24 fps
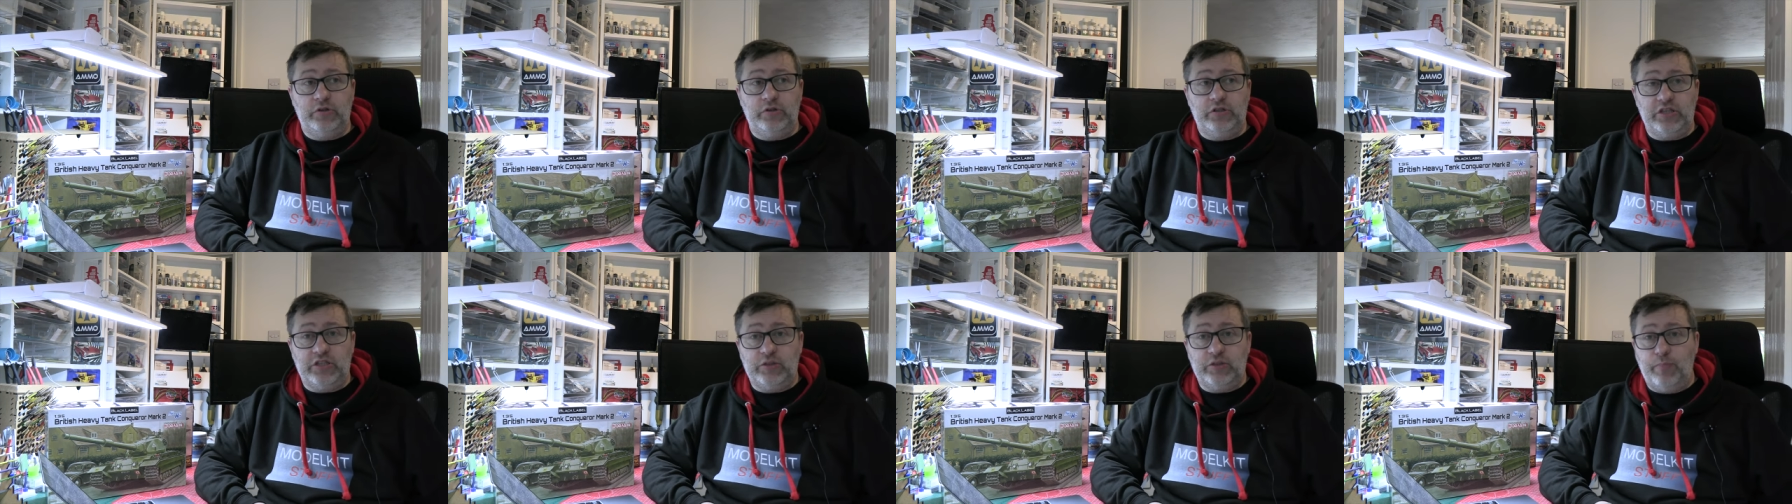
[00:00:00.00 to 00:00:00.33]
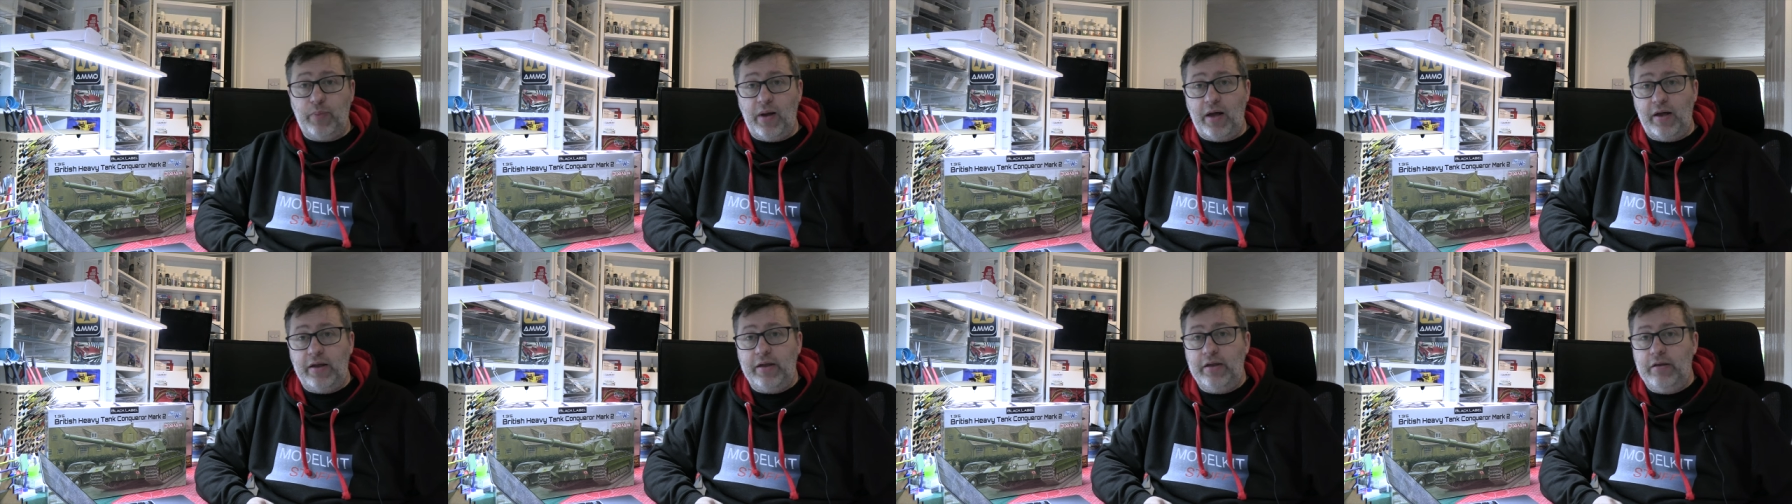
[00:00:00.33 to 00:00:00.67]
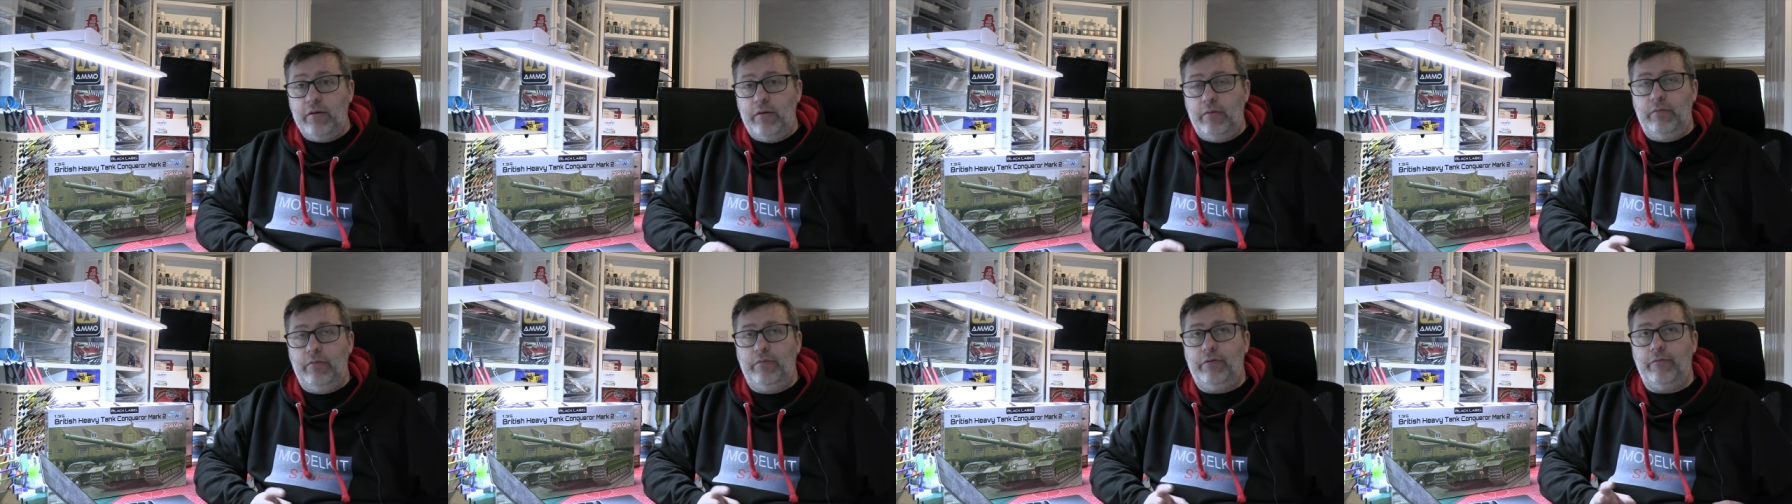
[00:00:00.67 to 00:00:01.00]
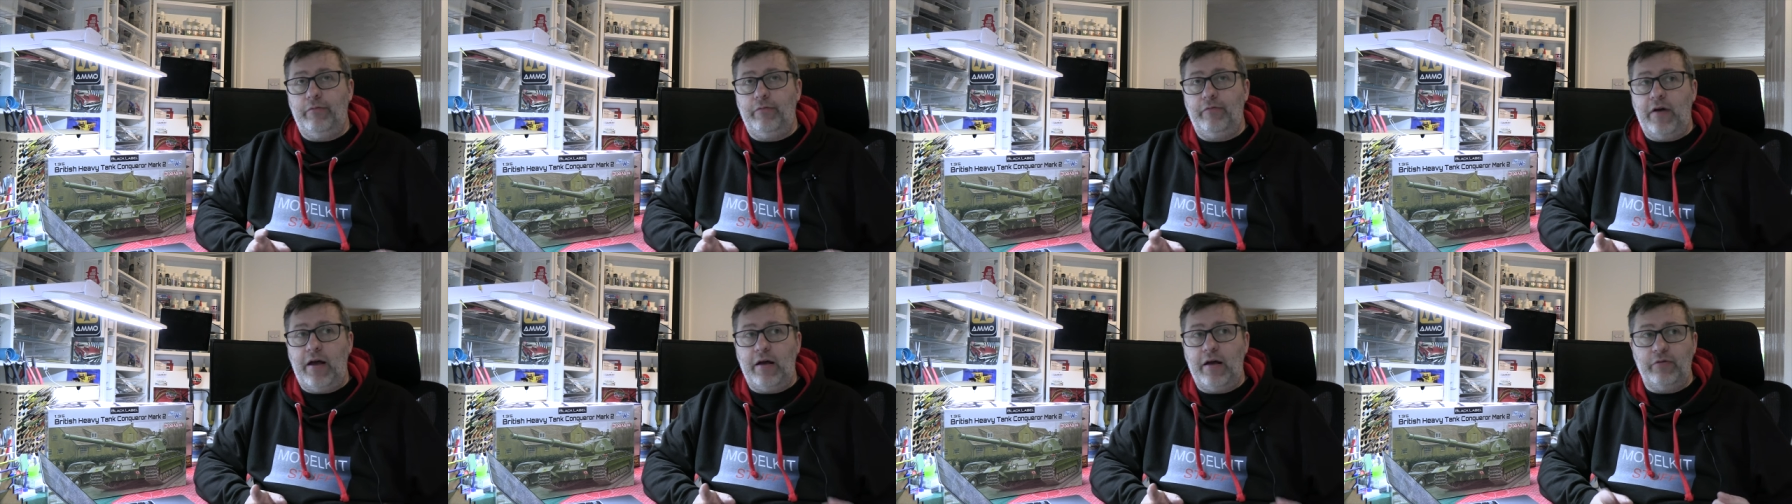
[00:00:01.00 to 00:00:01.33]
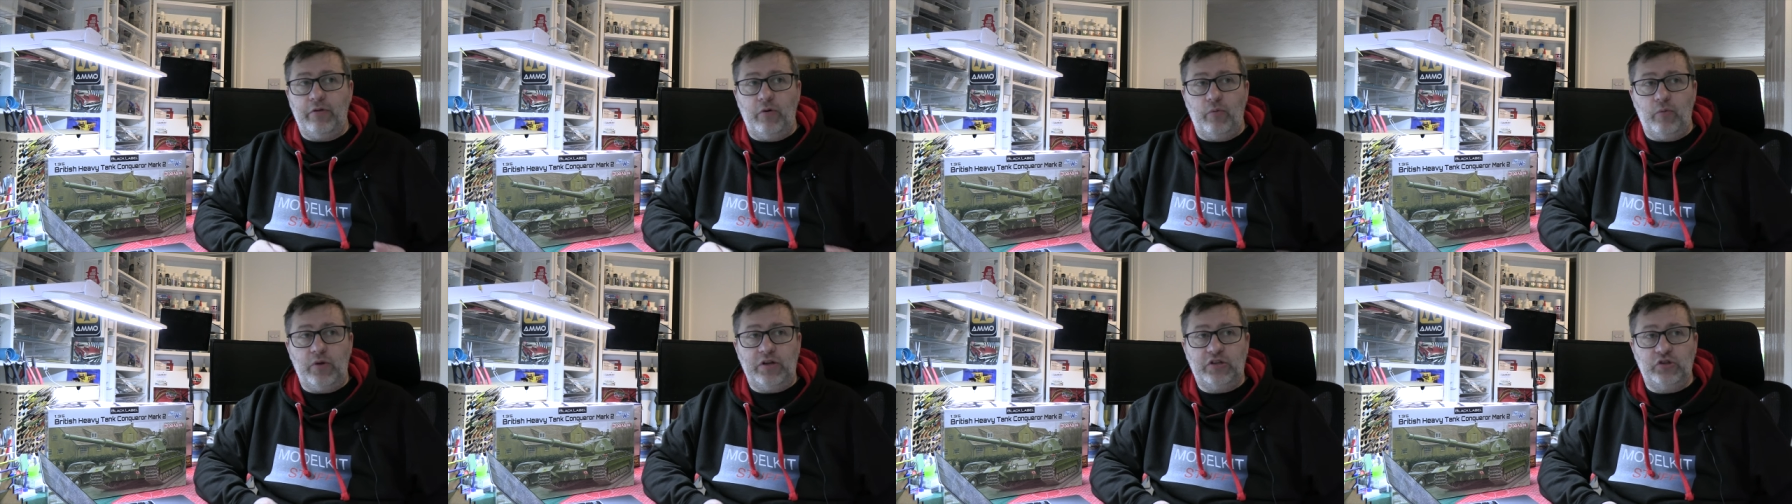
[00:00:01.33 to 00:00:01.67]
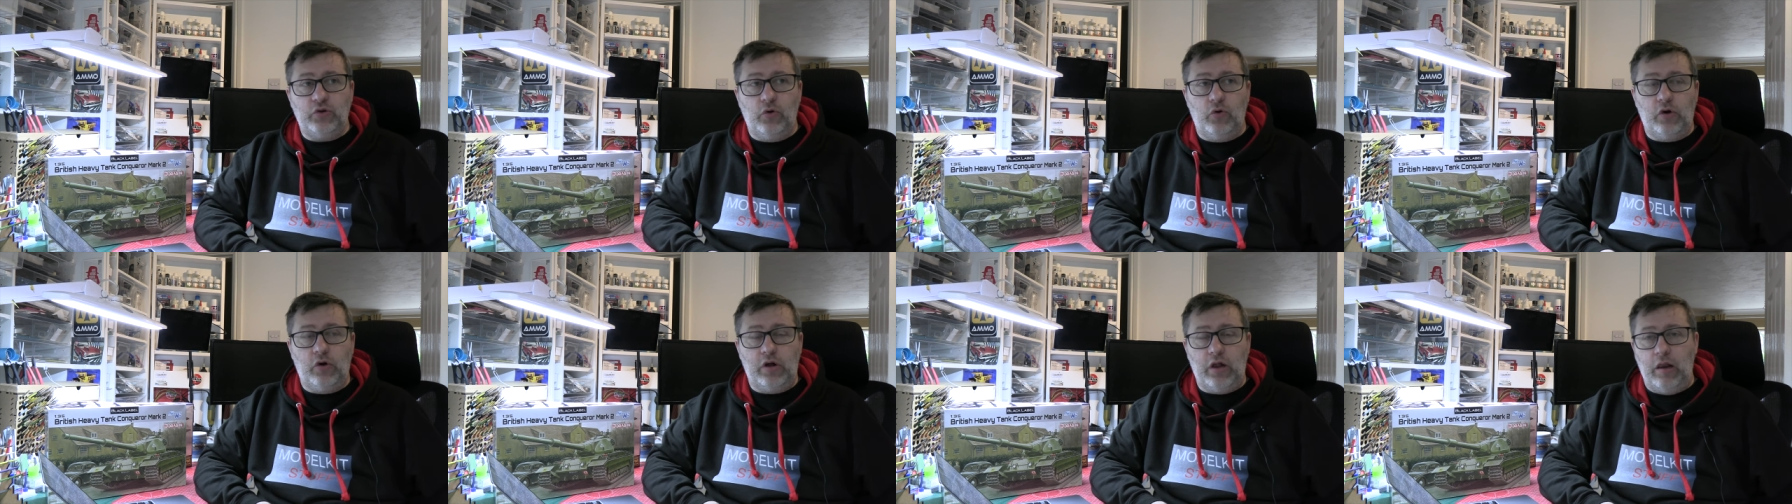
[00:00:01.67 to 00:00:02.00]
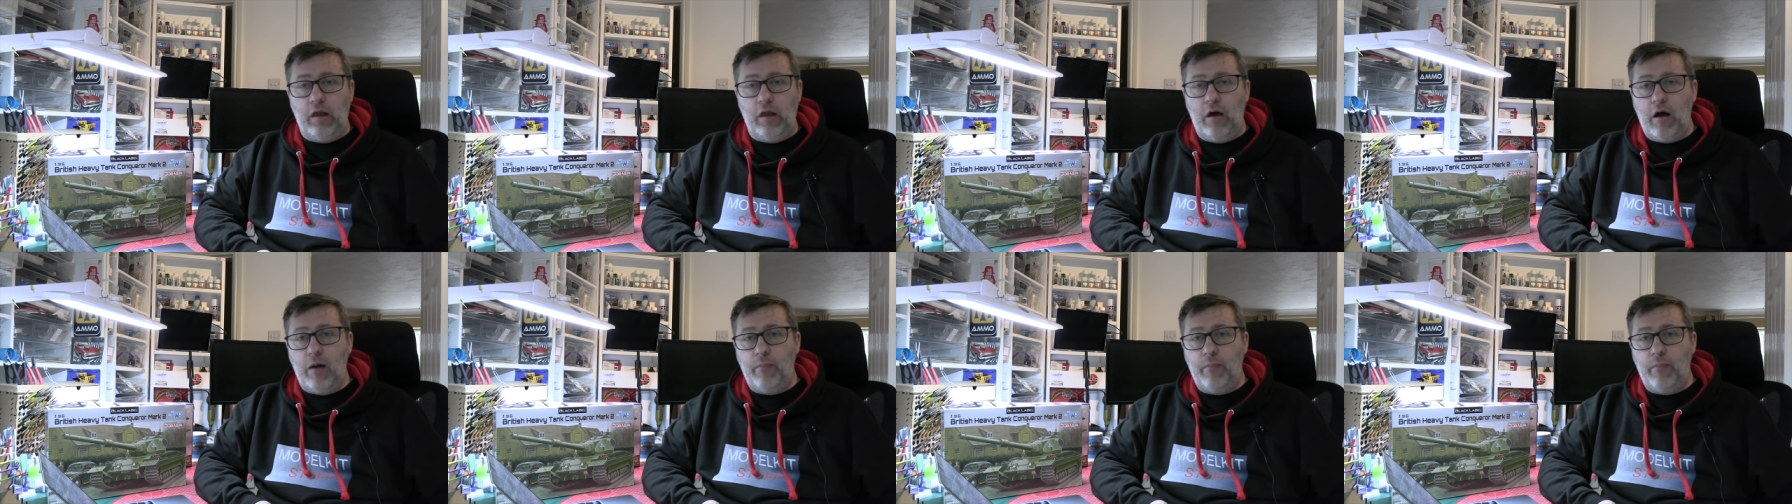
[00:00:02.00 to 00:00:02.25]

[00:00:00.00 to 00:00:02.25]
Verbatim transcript: despite the fact that we talk a lot